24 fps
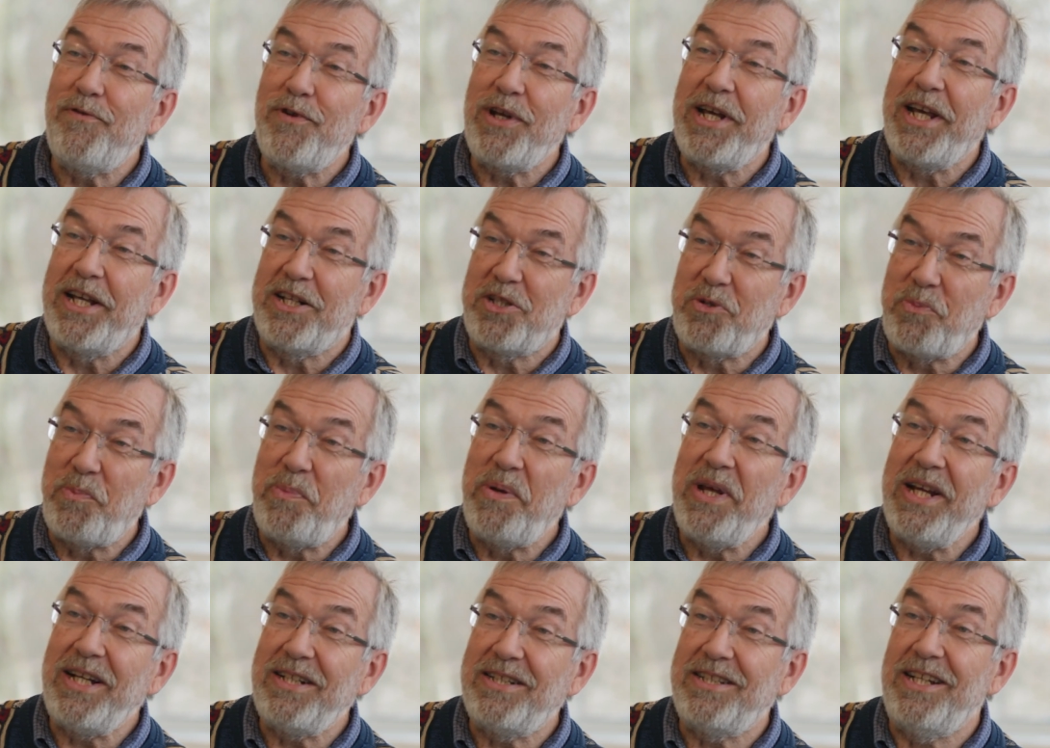never gets
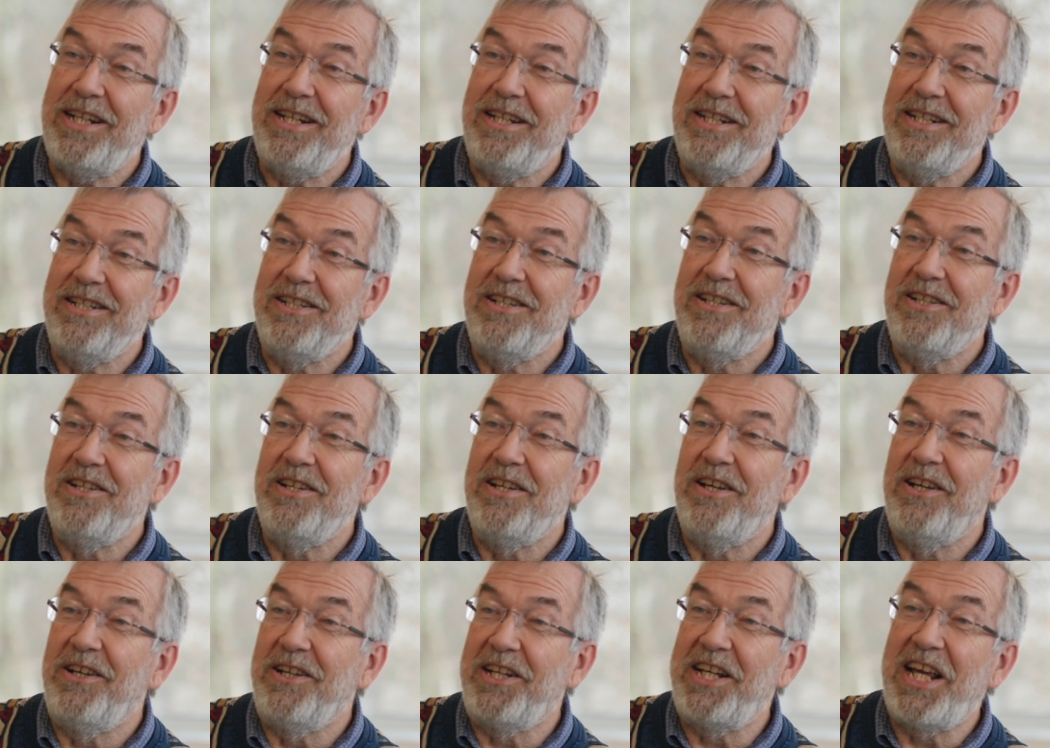picked
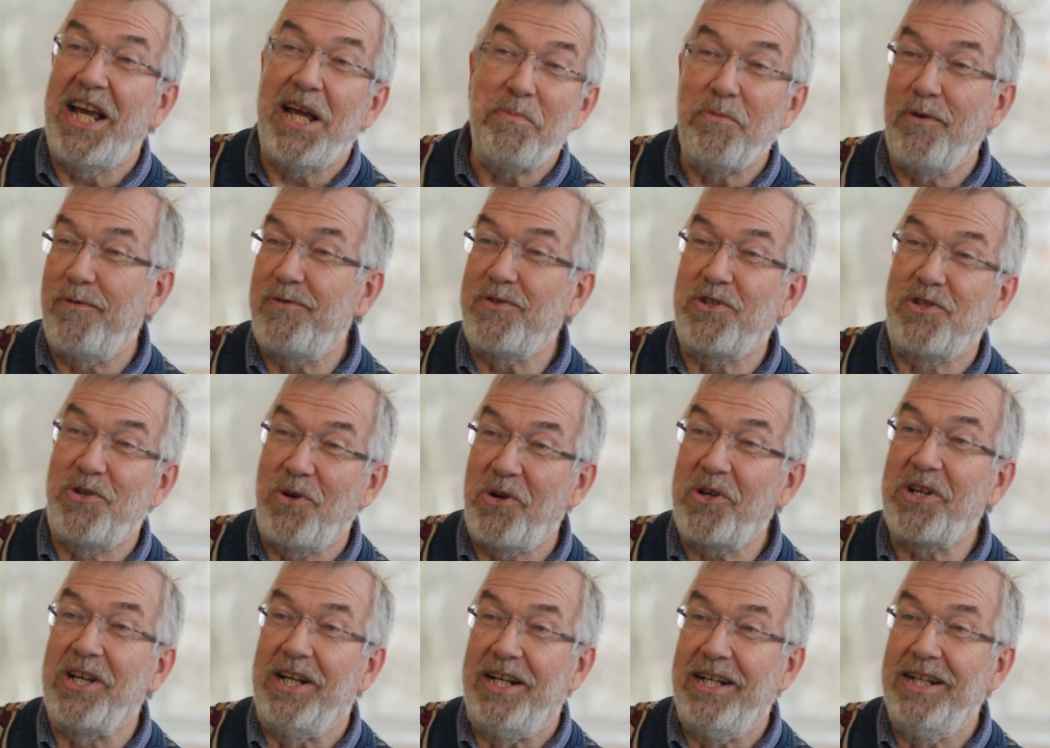in a game of
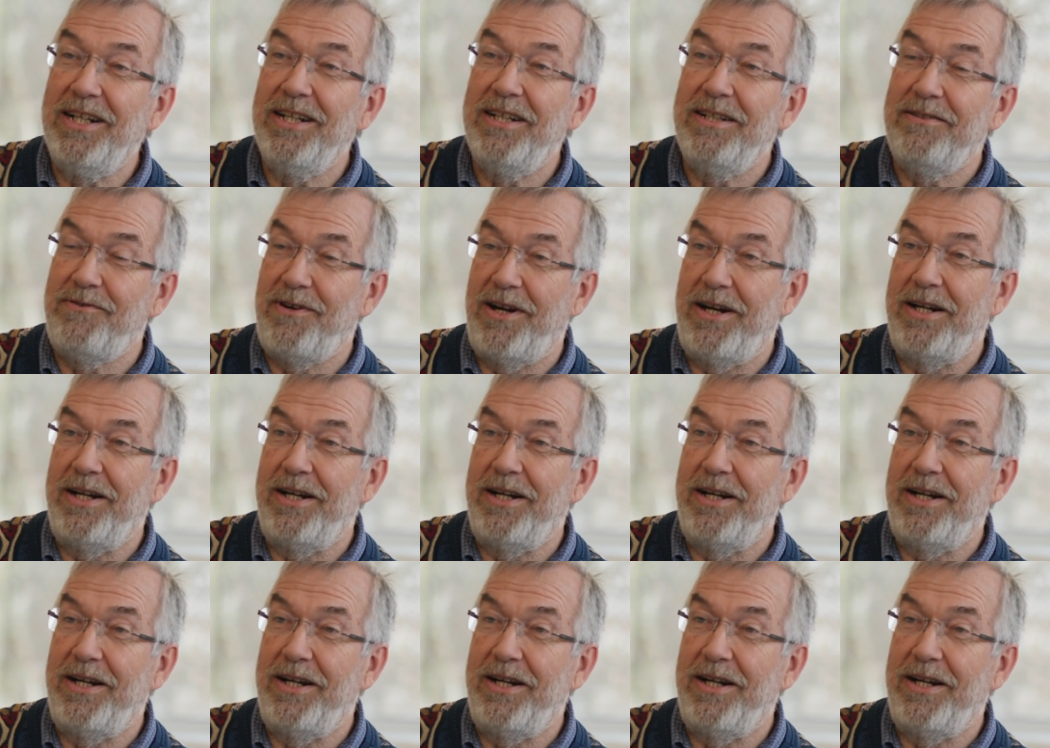soccer,